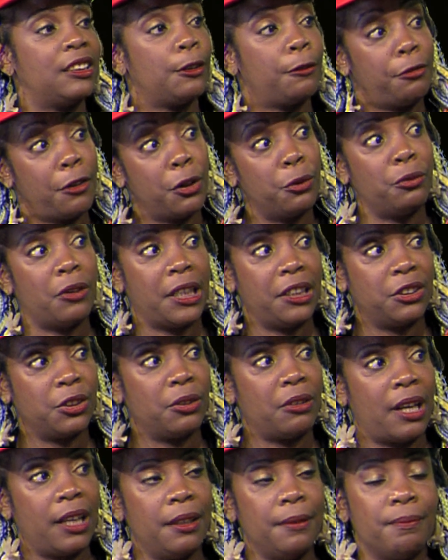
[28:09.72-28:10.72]
a fundraiser,
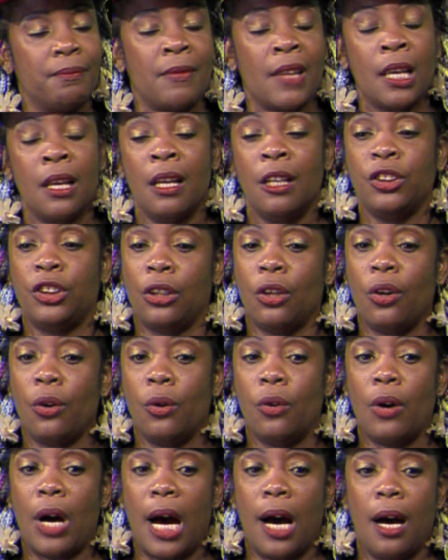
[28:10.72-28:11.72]
right?
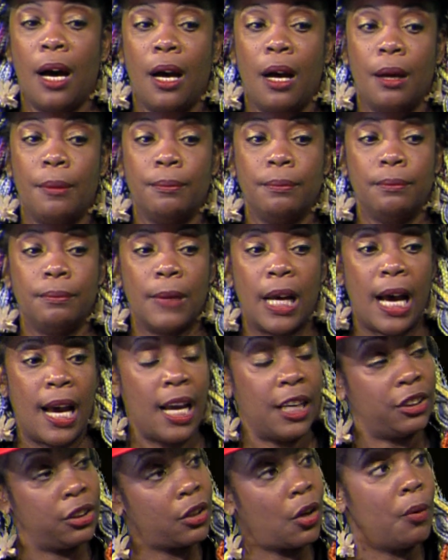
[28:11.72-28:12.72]
So I
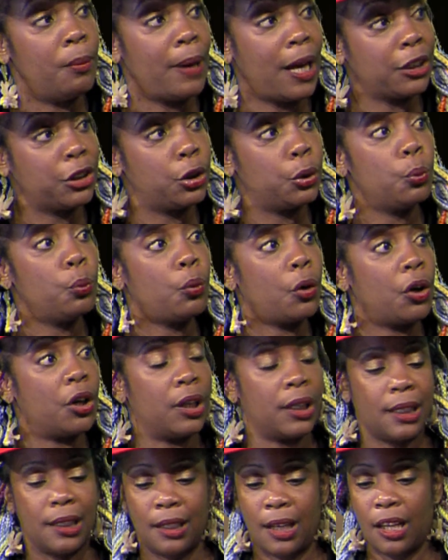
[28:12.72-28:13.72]
had to go back to
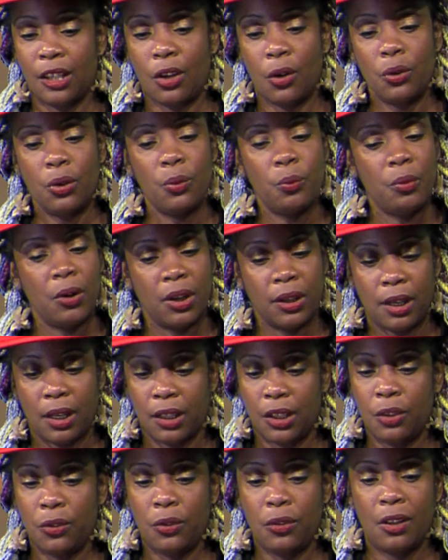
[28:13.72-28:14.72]
work, and I go to work. I
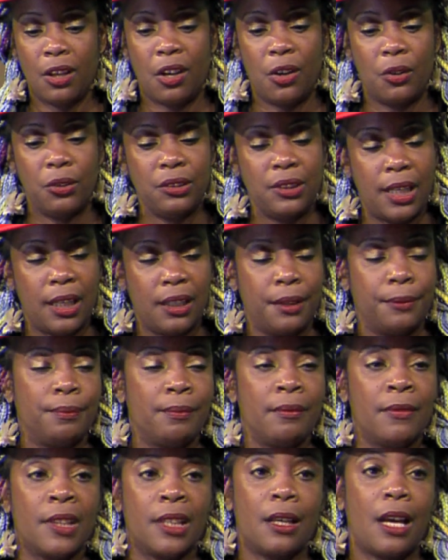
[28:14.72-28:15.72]
get through the whole day.
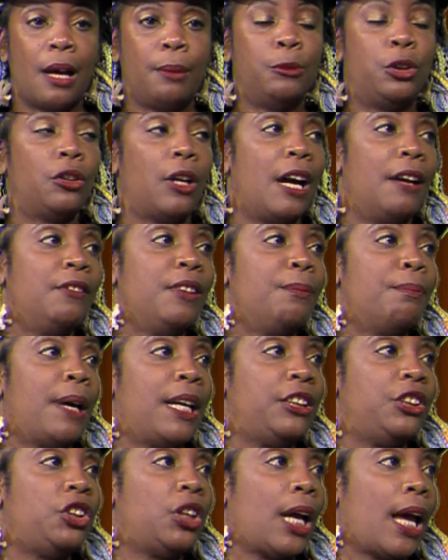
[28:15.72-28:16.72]
I'm driving my
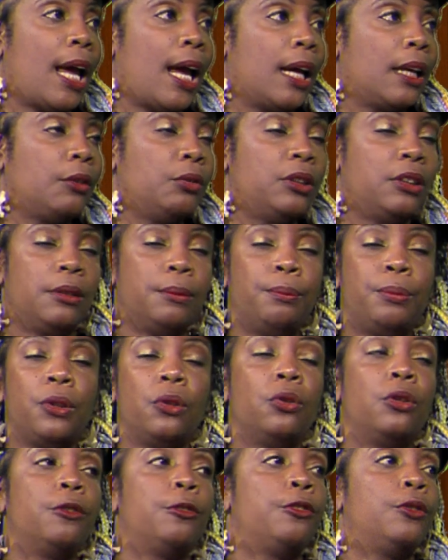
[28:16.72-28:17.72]
Jag. It was a
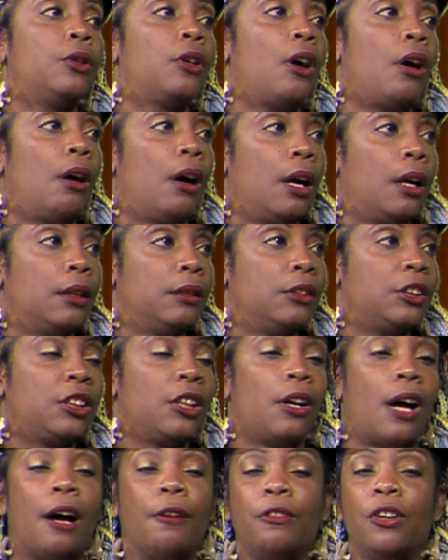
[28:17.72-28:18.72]
beautiful car. So
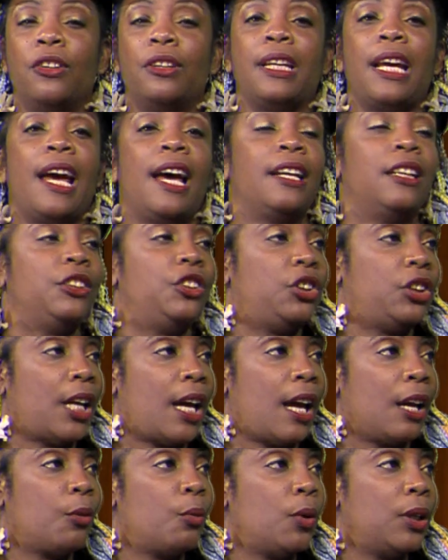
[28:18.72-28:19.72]
I've only had a
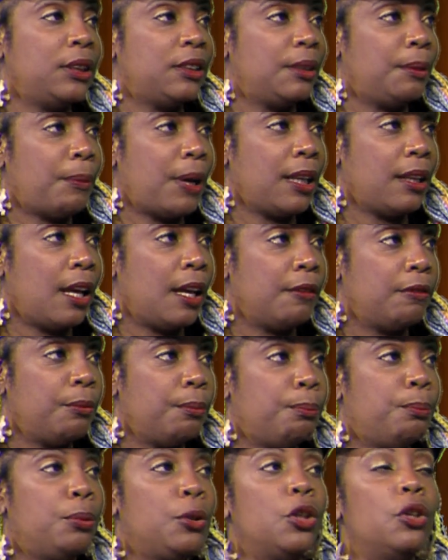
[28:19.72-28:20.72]
Jag once in my life.
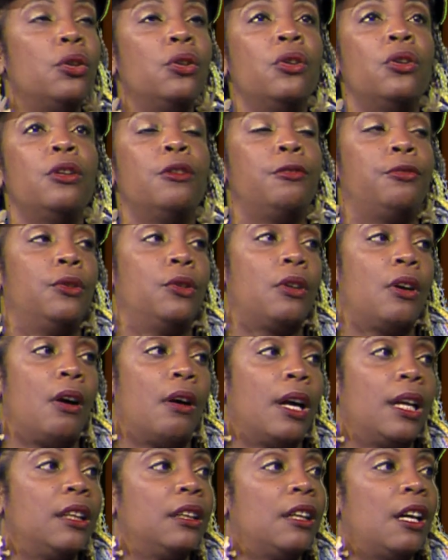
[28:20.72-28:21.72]
Beautiful car,
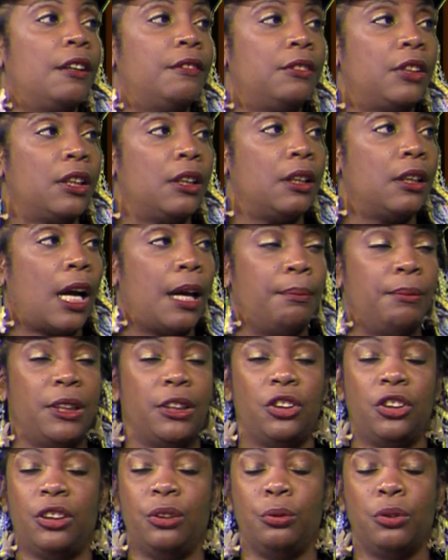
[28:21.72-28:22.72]
I loved her. I mean,
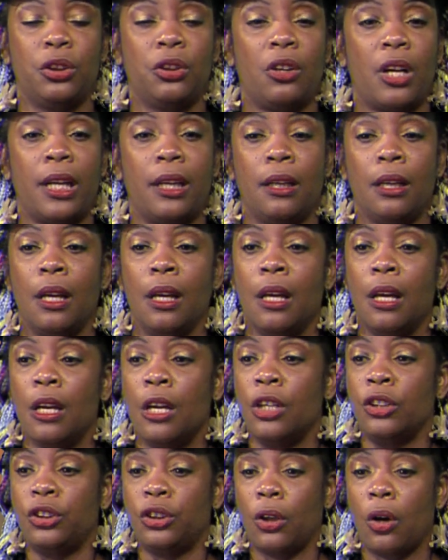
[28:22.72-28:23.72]
she was great.
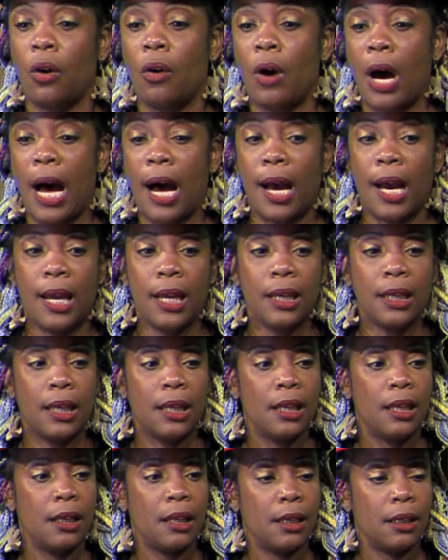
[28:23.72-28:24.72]
So I get